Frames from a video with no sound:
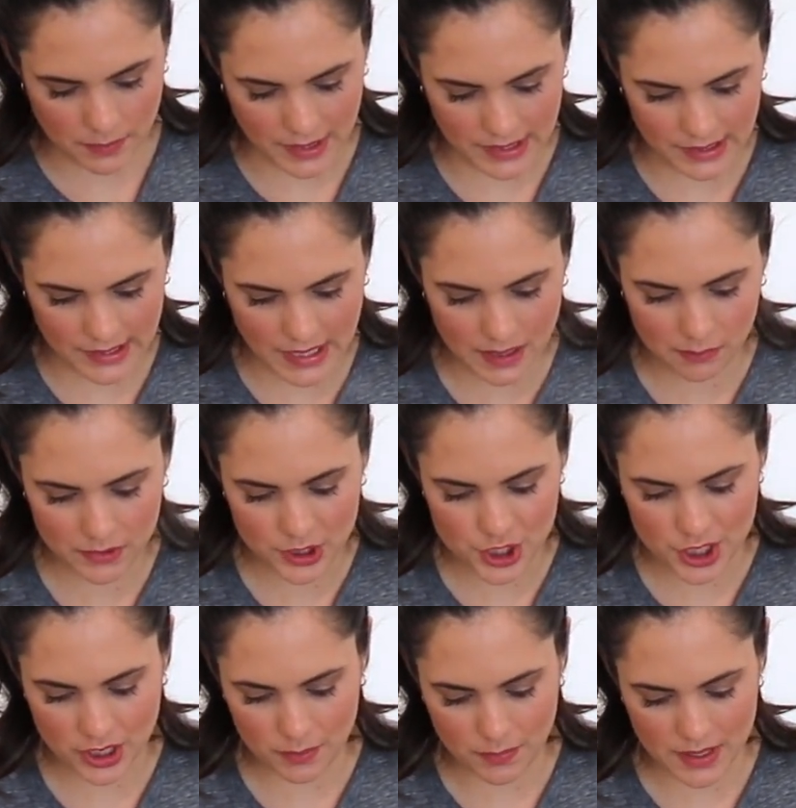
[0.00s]
my lamb and
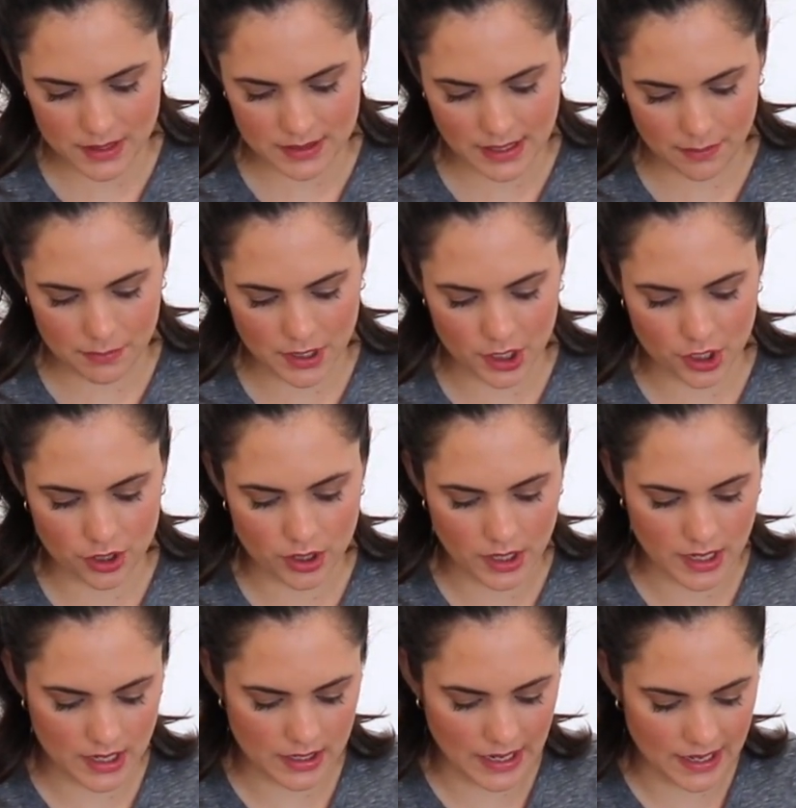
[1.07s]
chickpeas have been
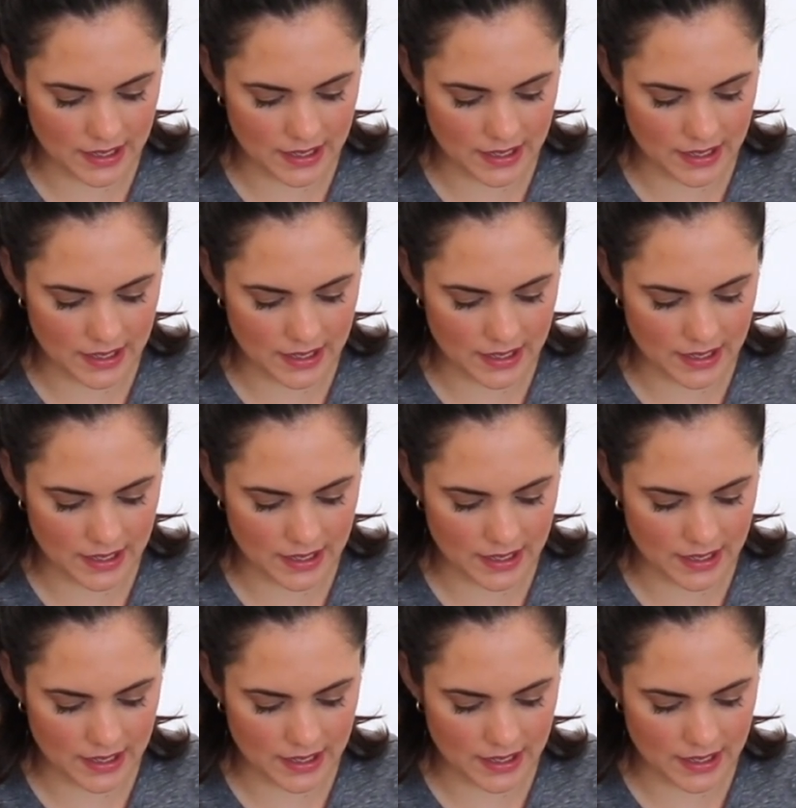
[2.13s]
cooking.